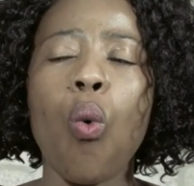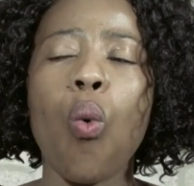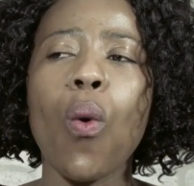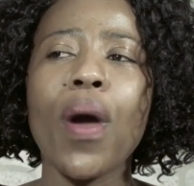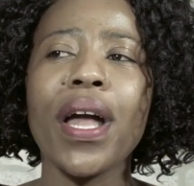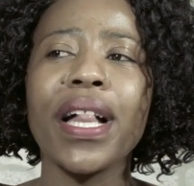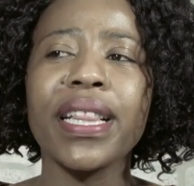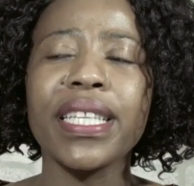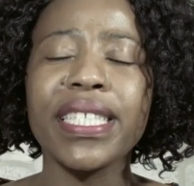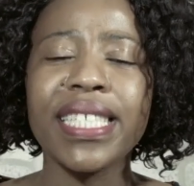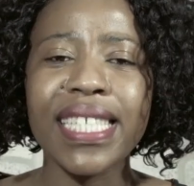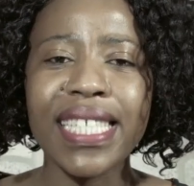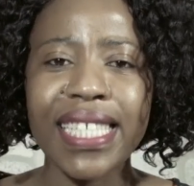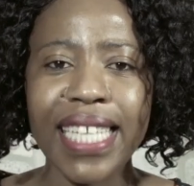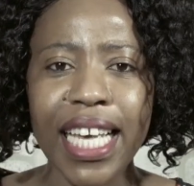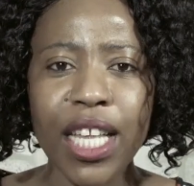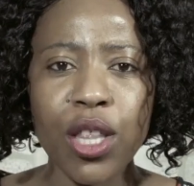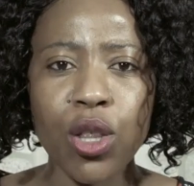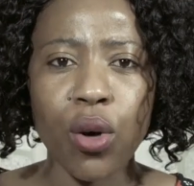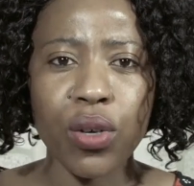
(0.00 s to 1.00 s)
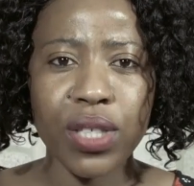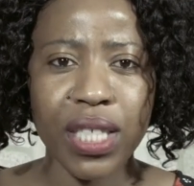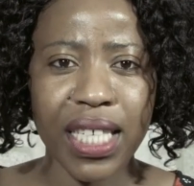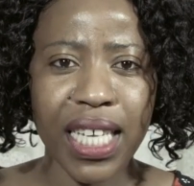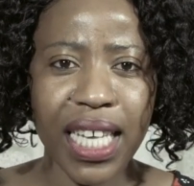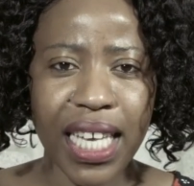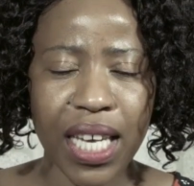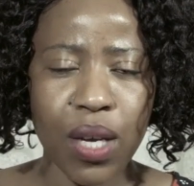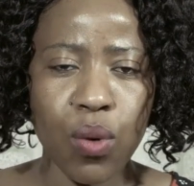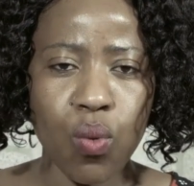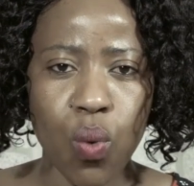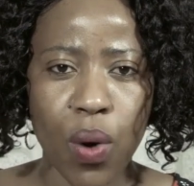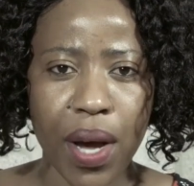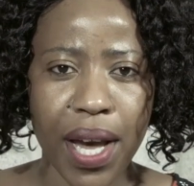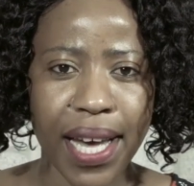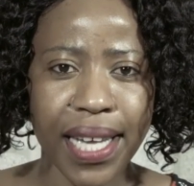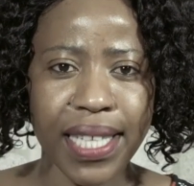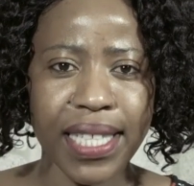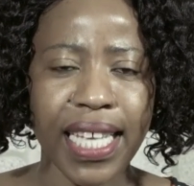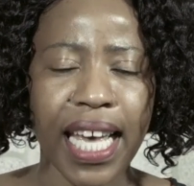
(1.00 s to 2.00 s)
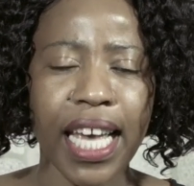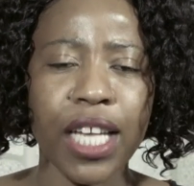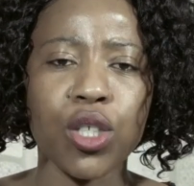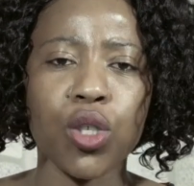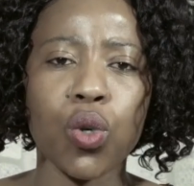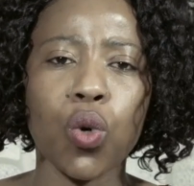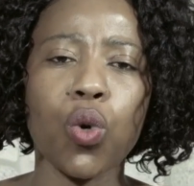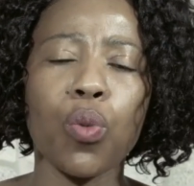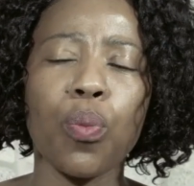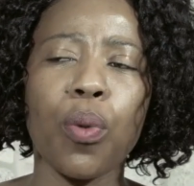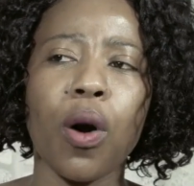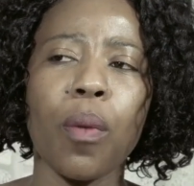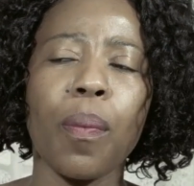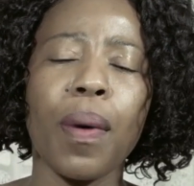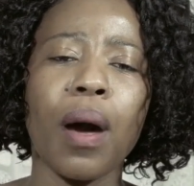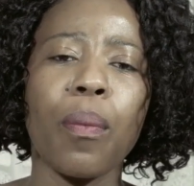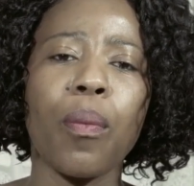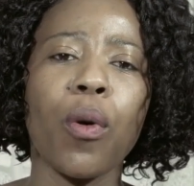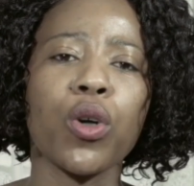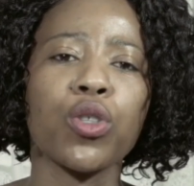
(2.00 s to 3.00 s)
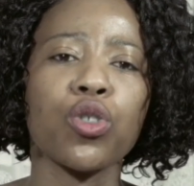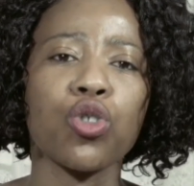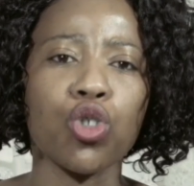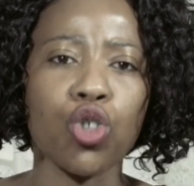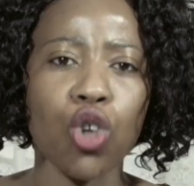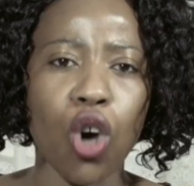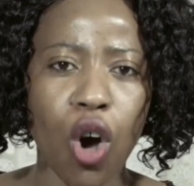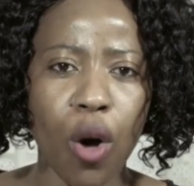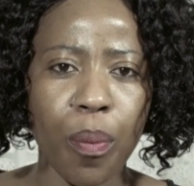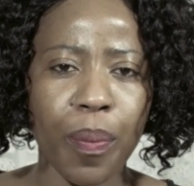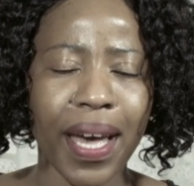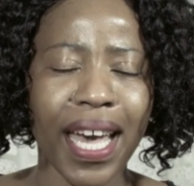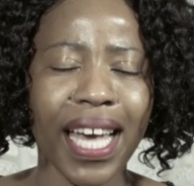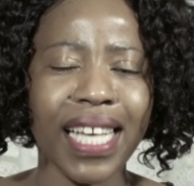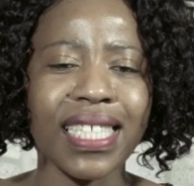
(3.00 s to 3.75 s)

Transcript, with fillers: will see those keywords and you'll pop up on top